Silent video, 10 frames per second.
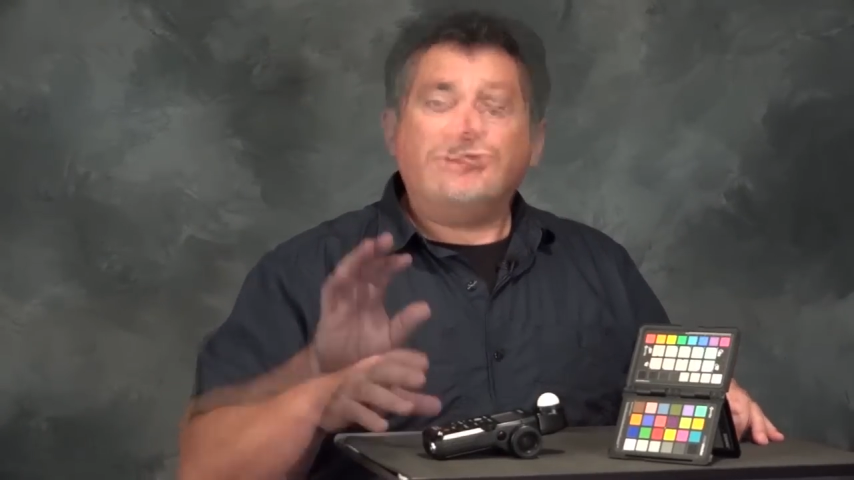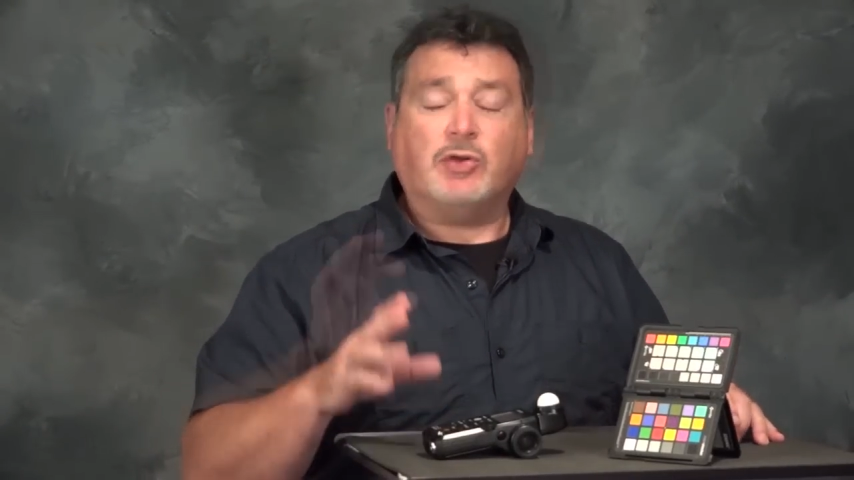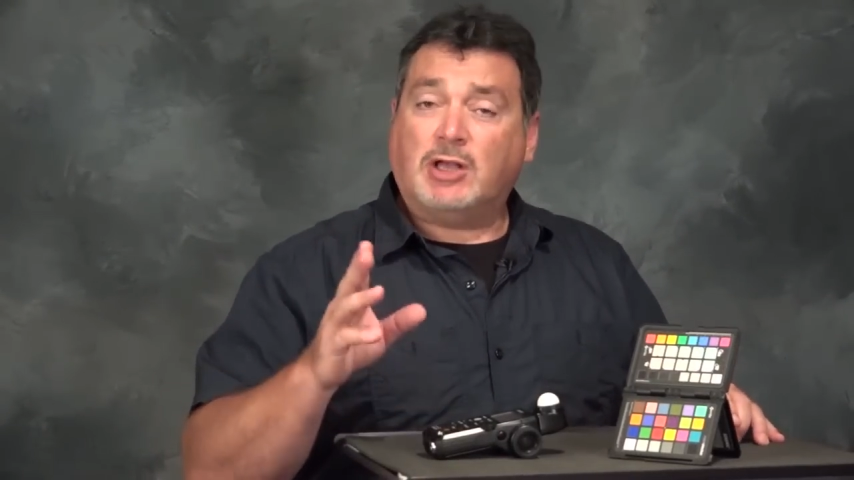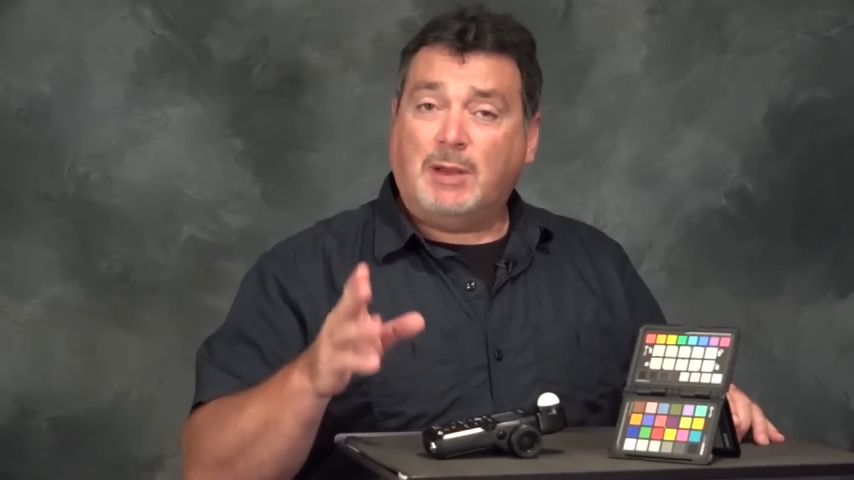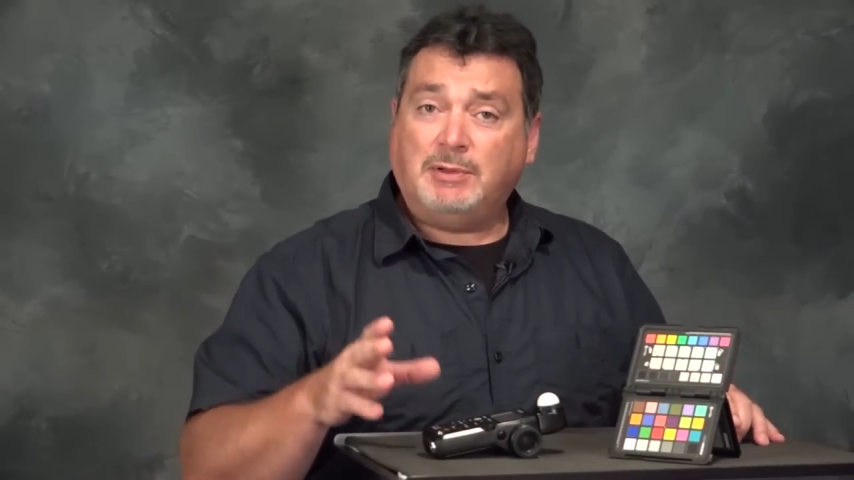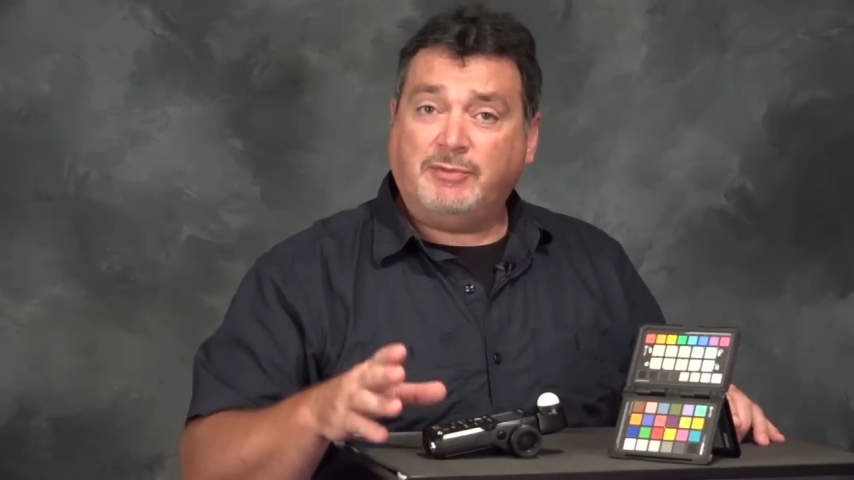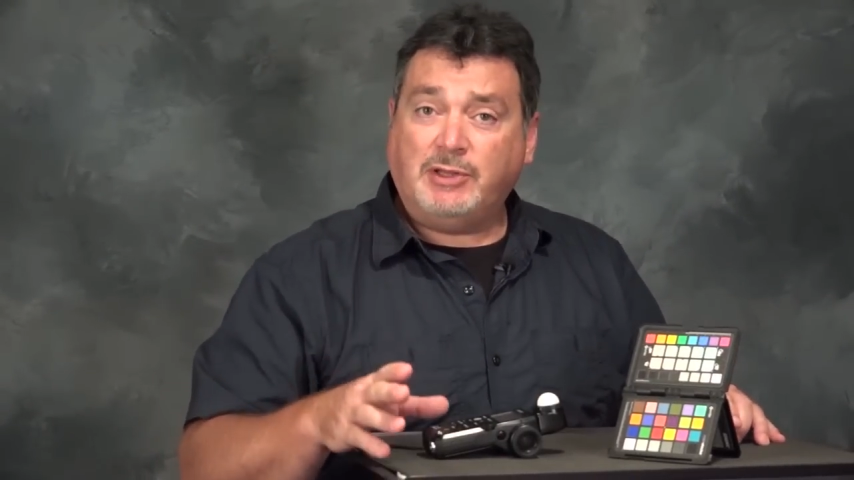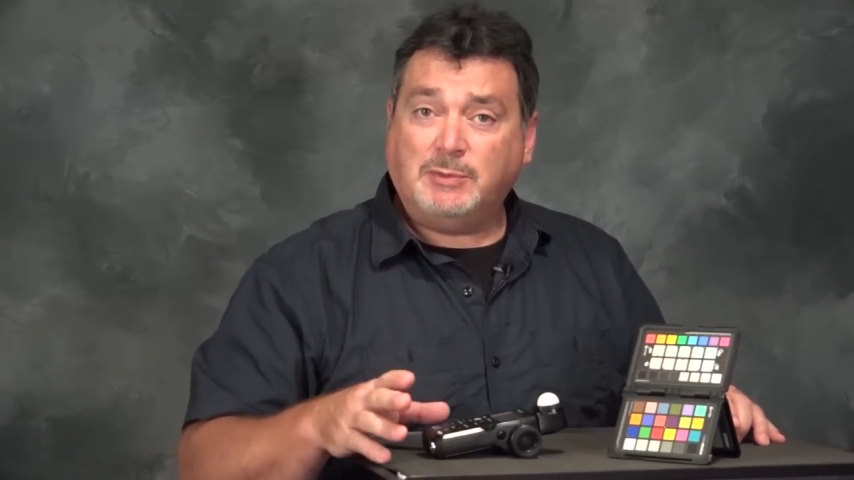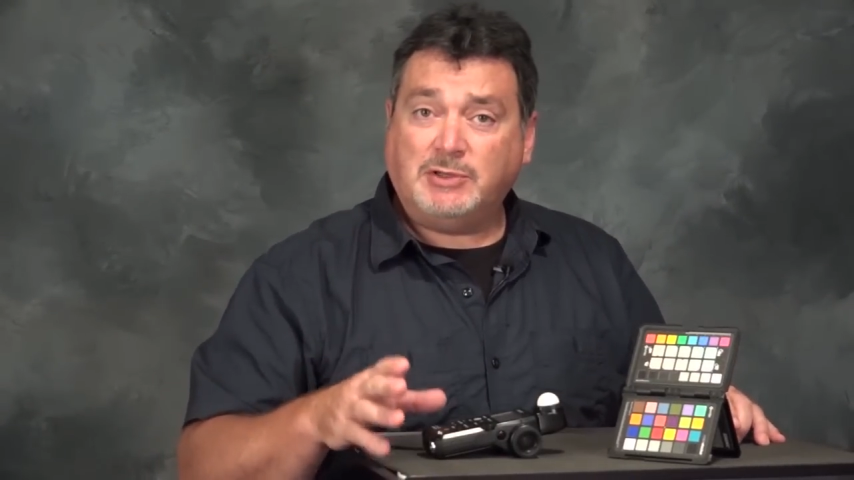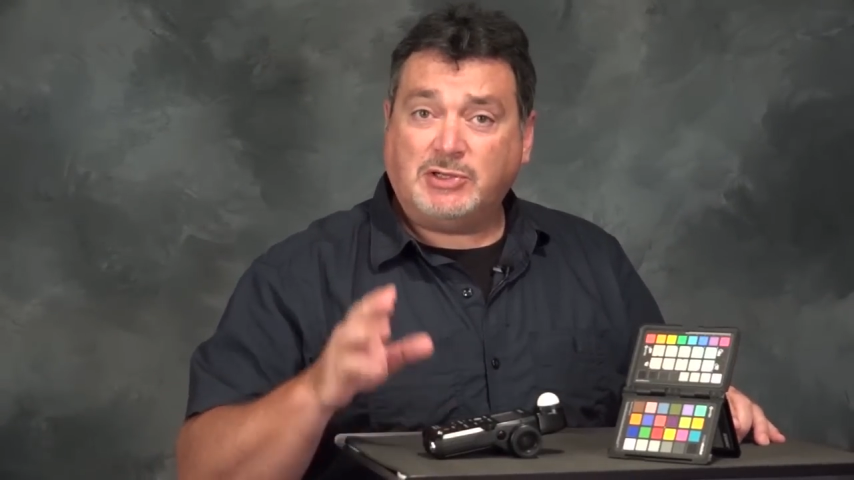For a couple of
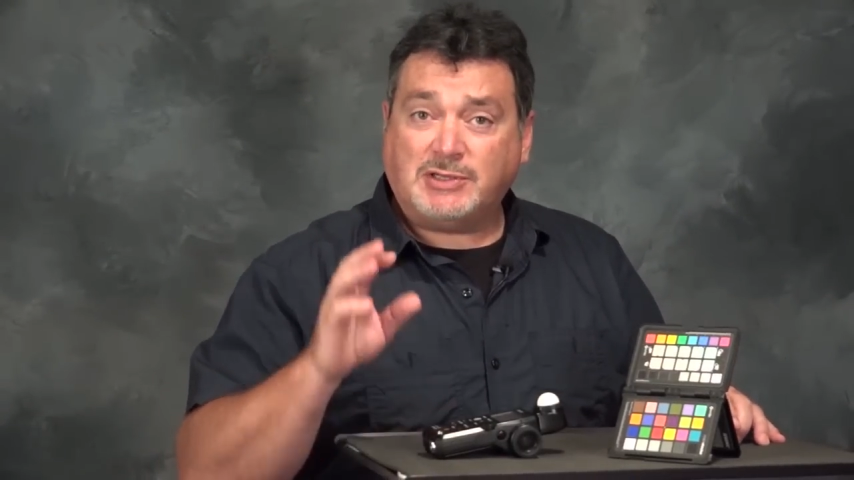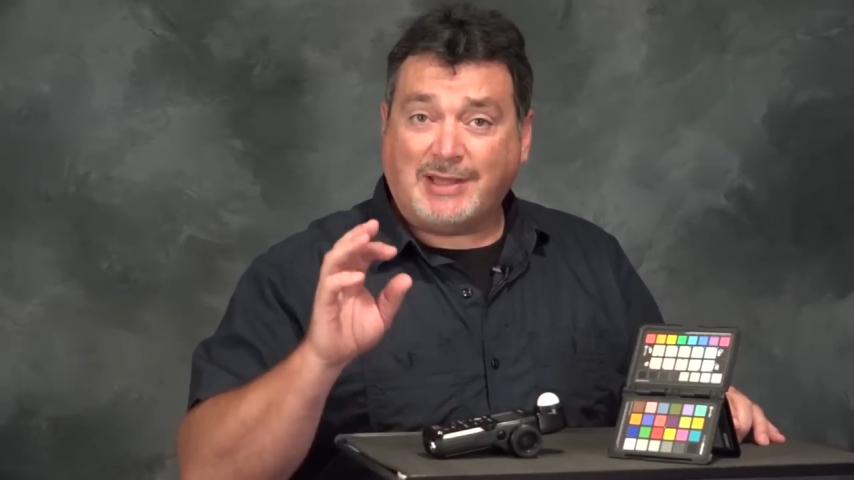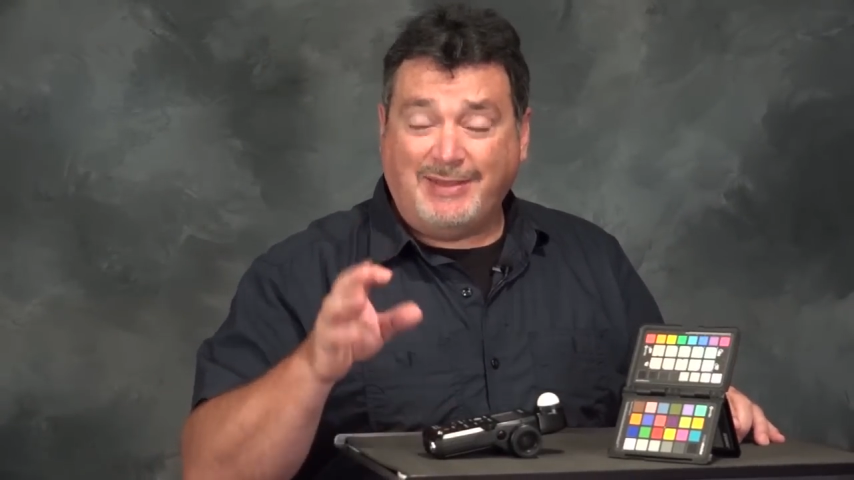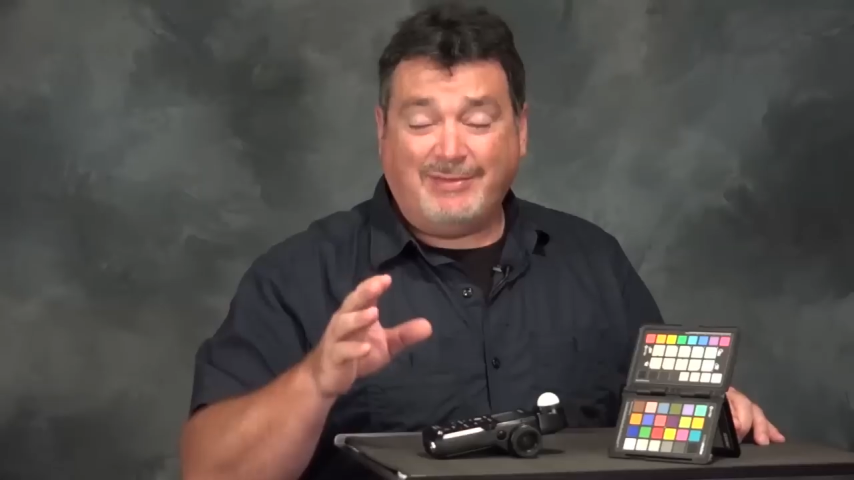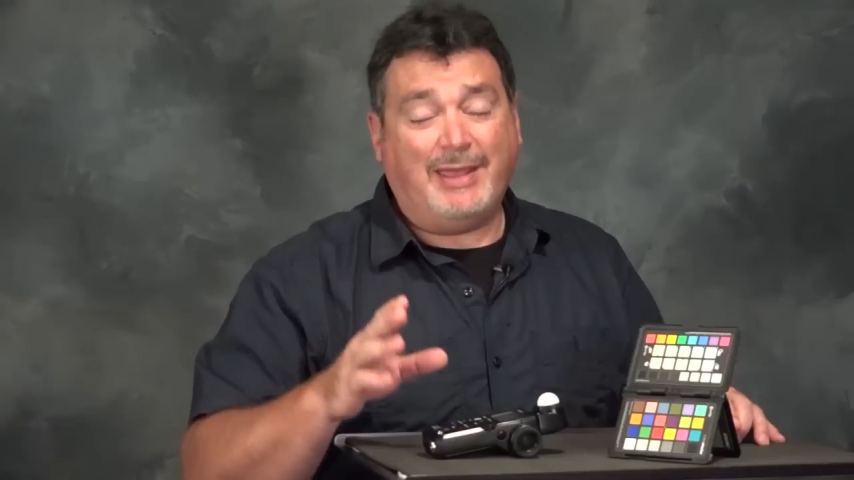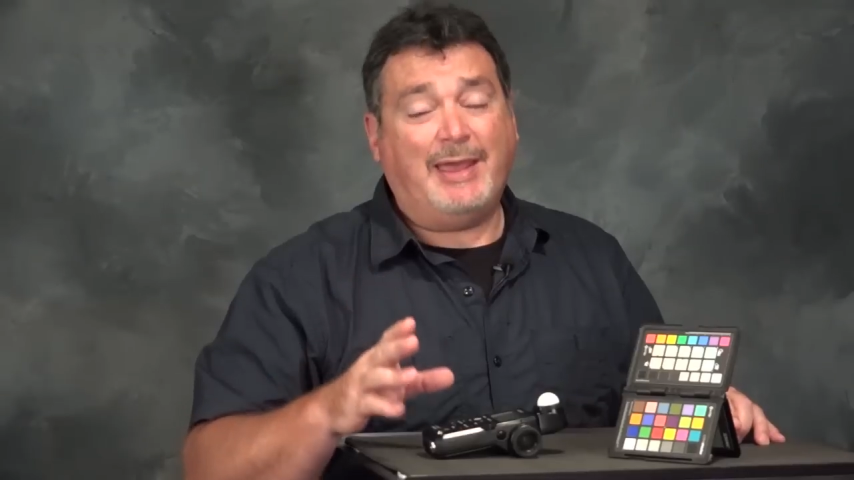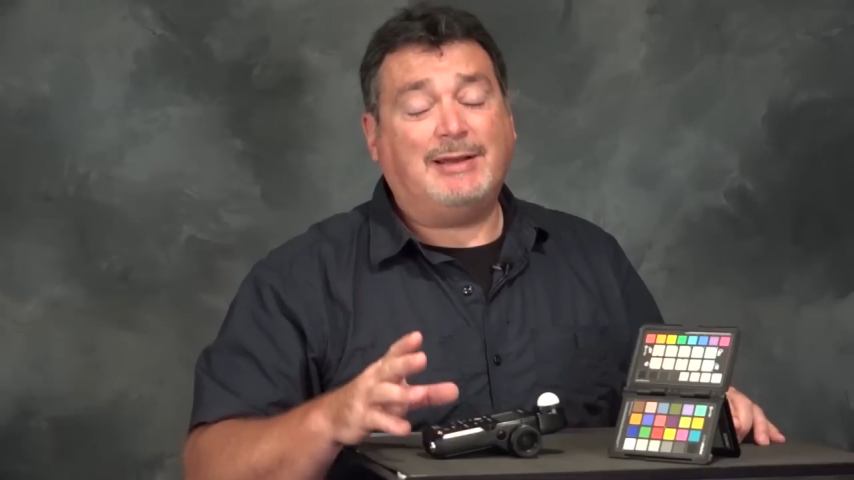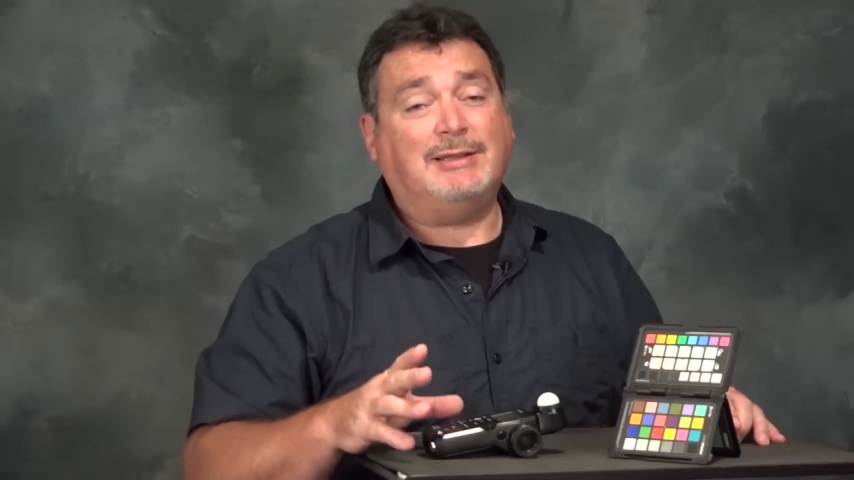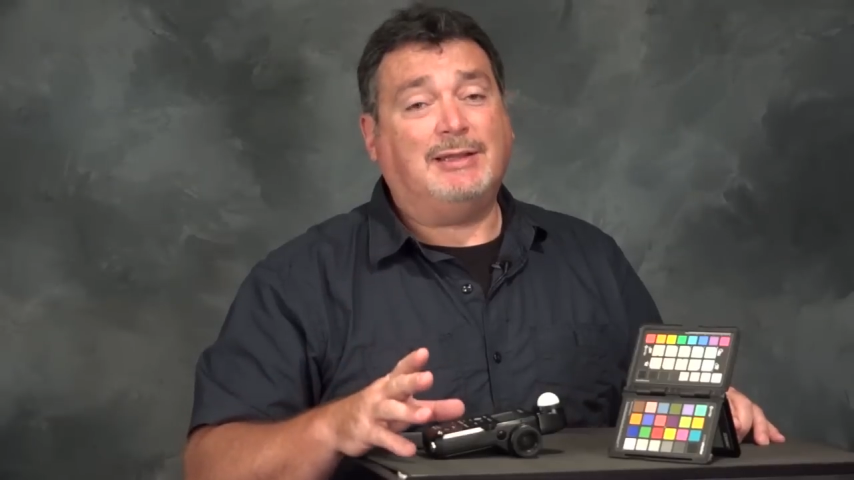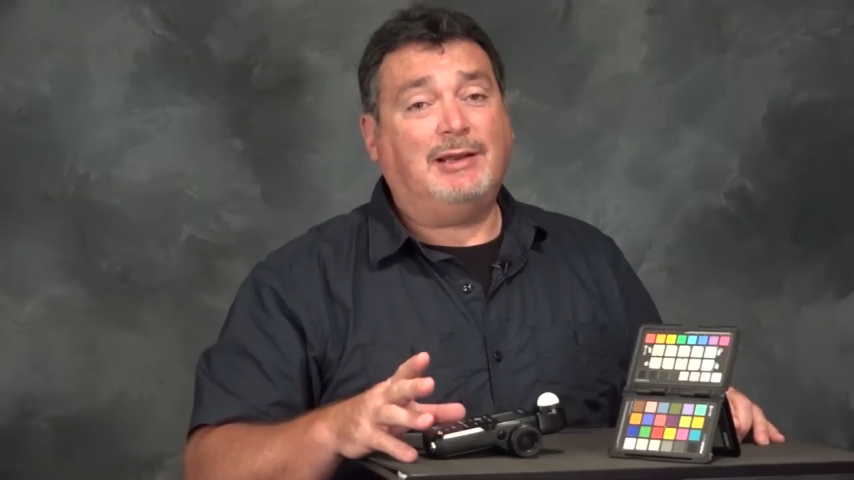the images, I even
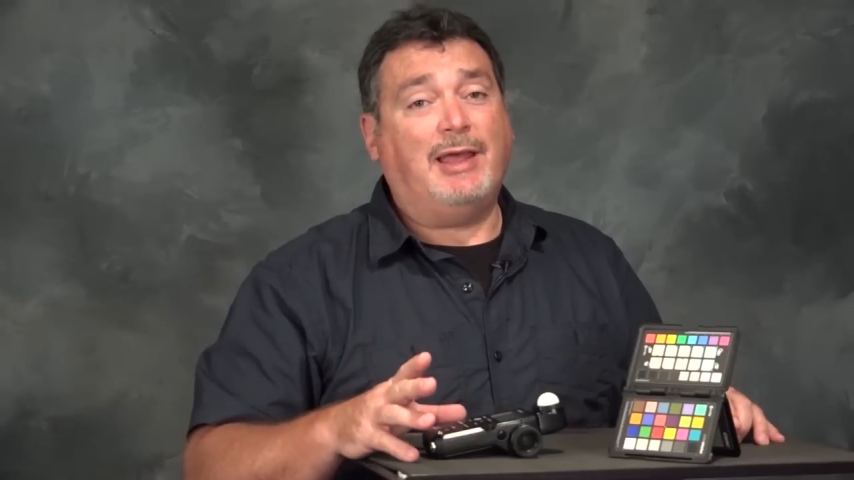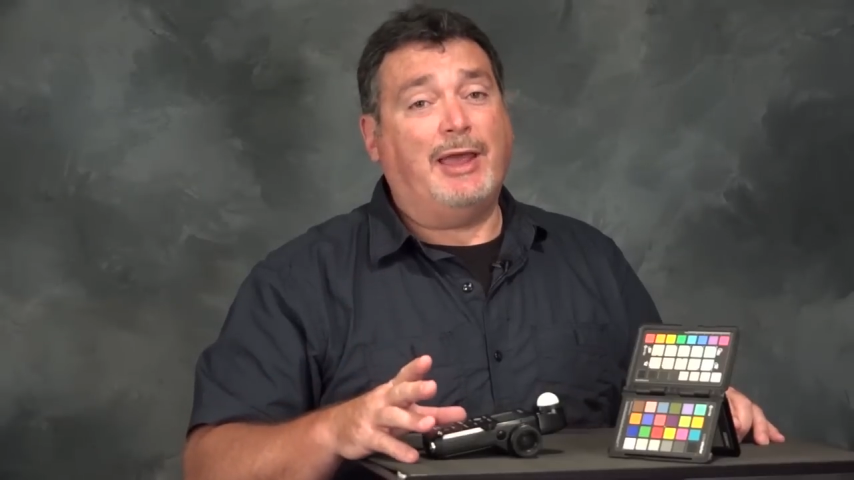added a little